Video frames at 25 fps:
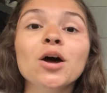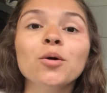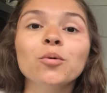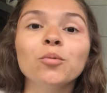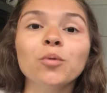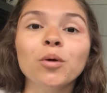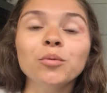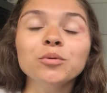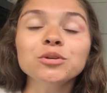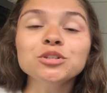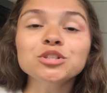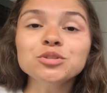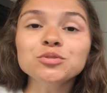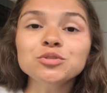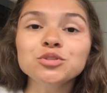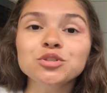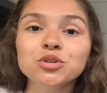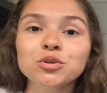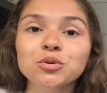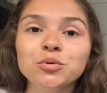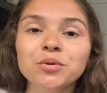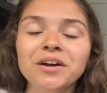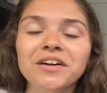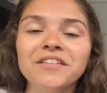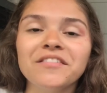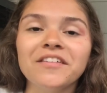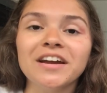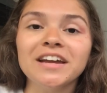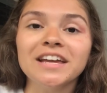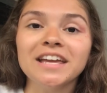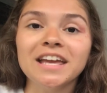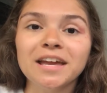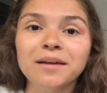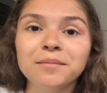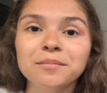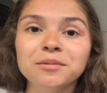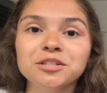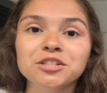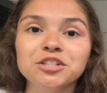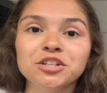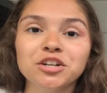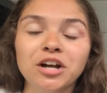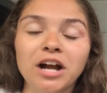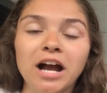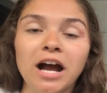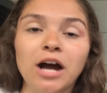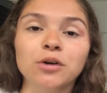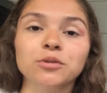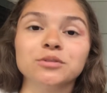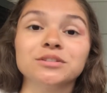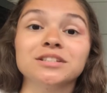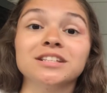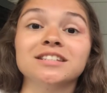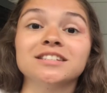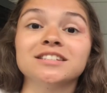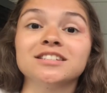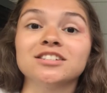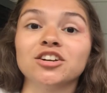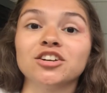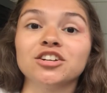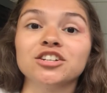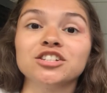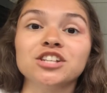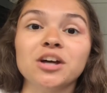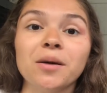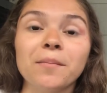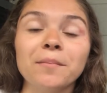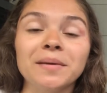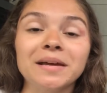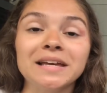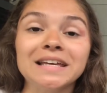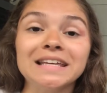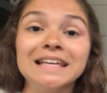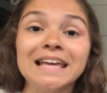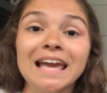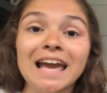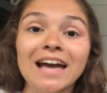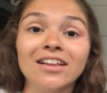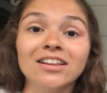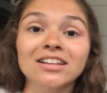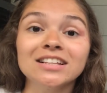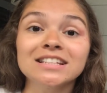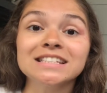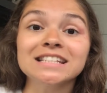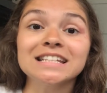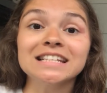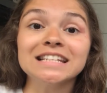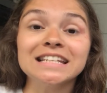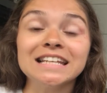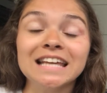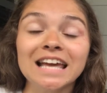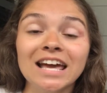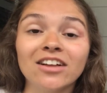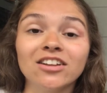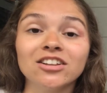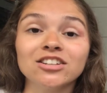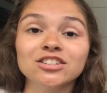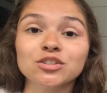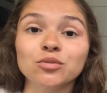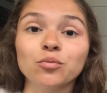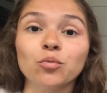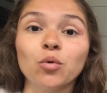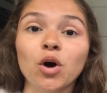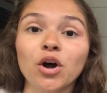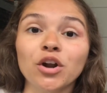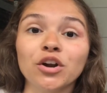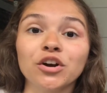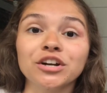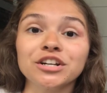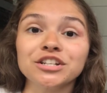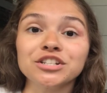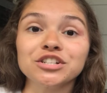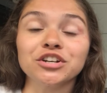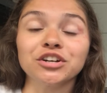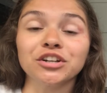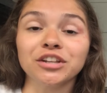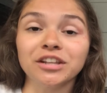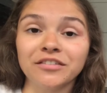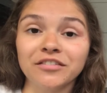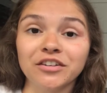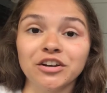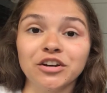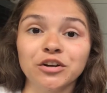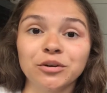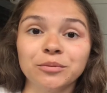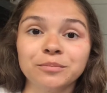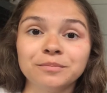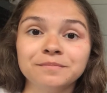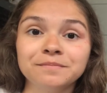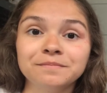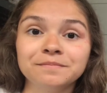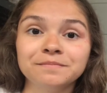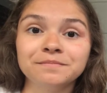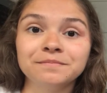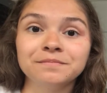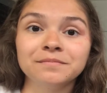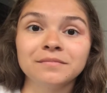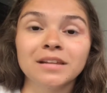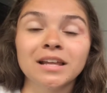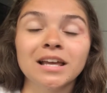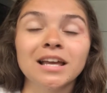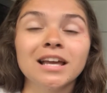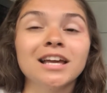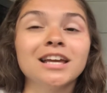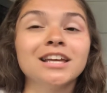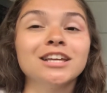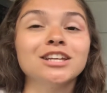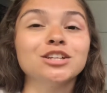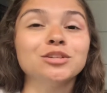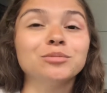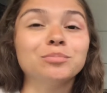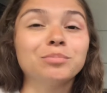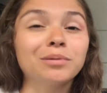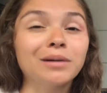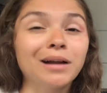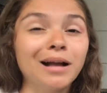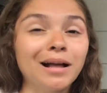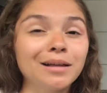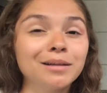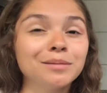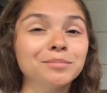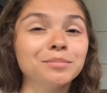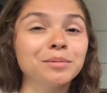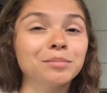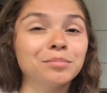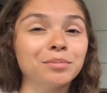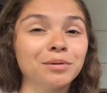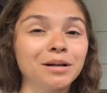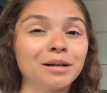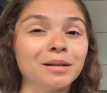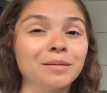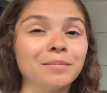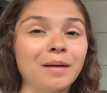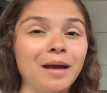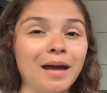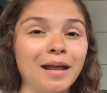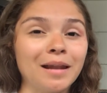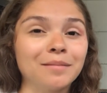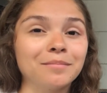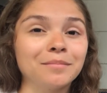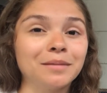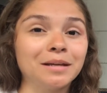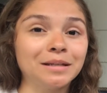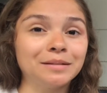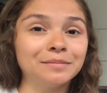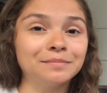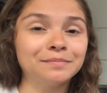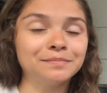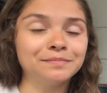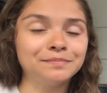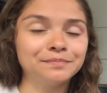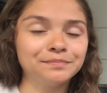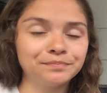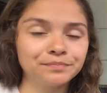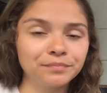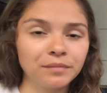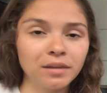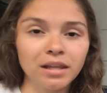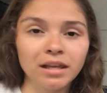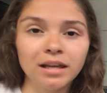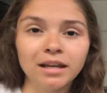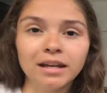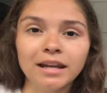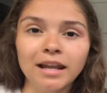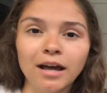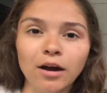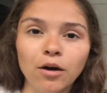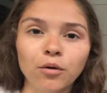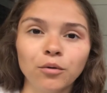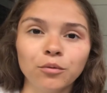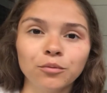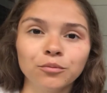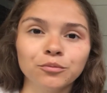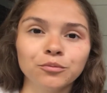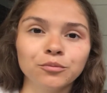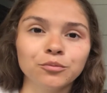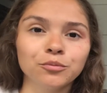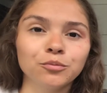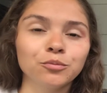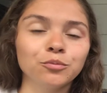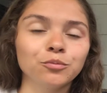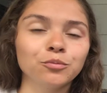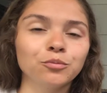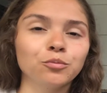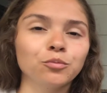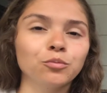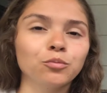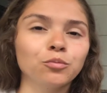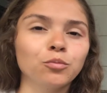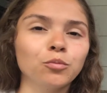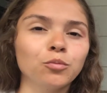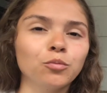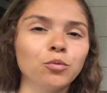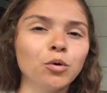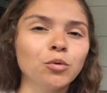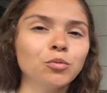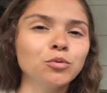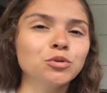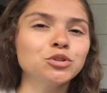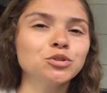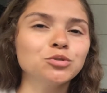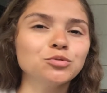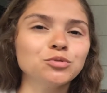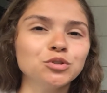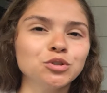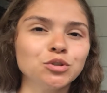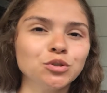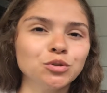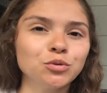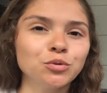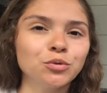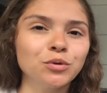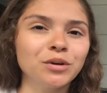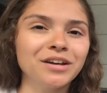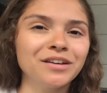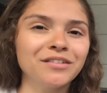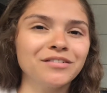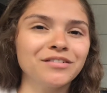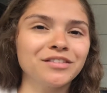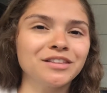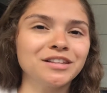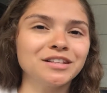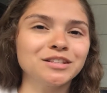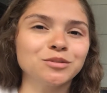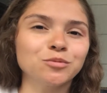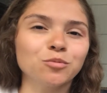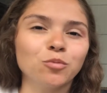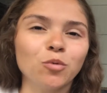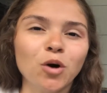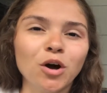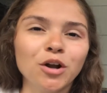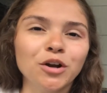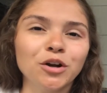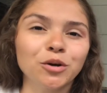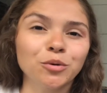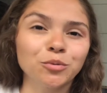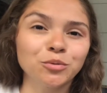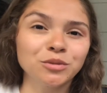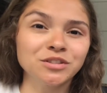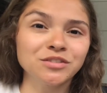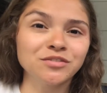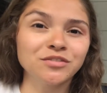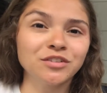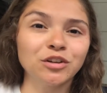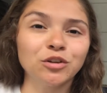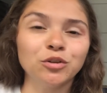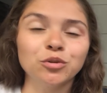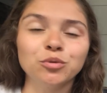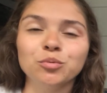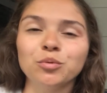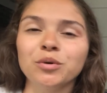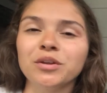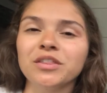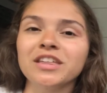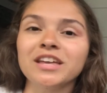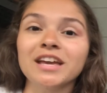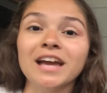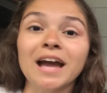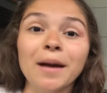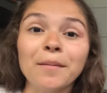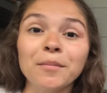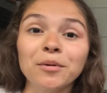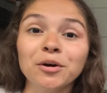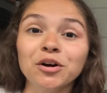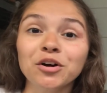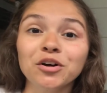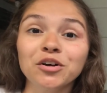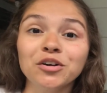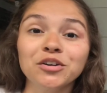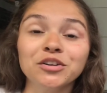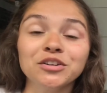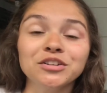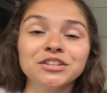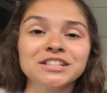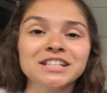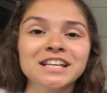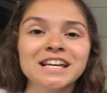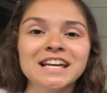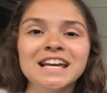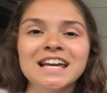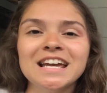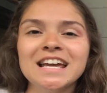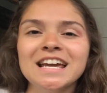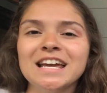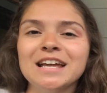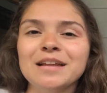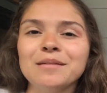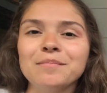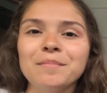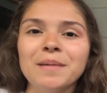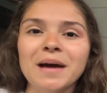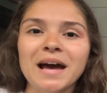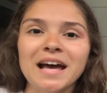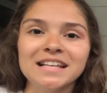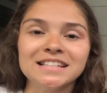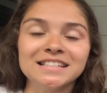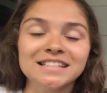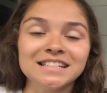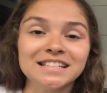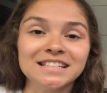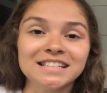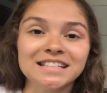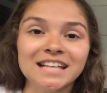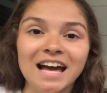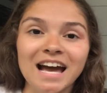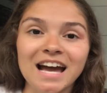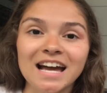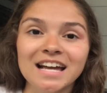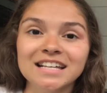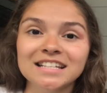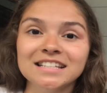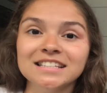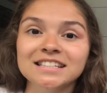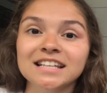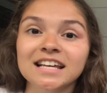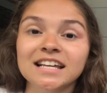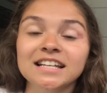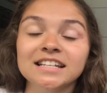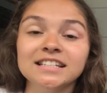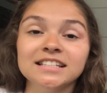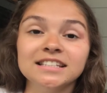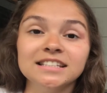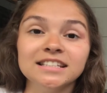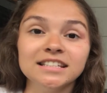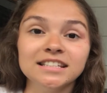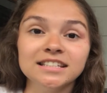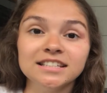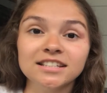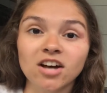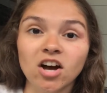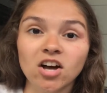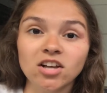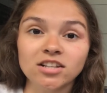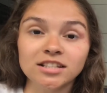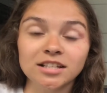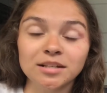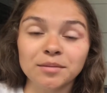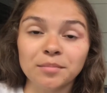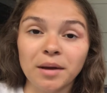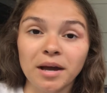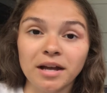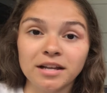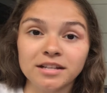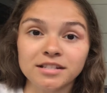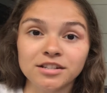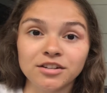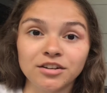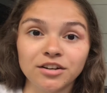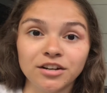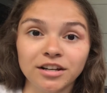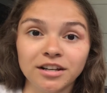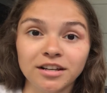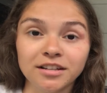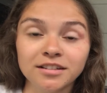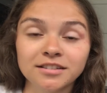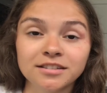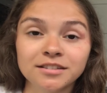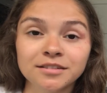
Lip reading: What would you do if I came into your house and started dumping gallons and gallons of water into your living room? You'd probably be pretty mad at me. Now, what would you do if this water was filled with chemicals and pesticides and disease-causing bacteria?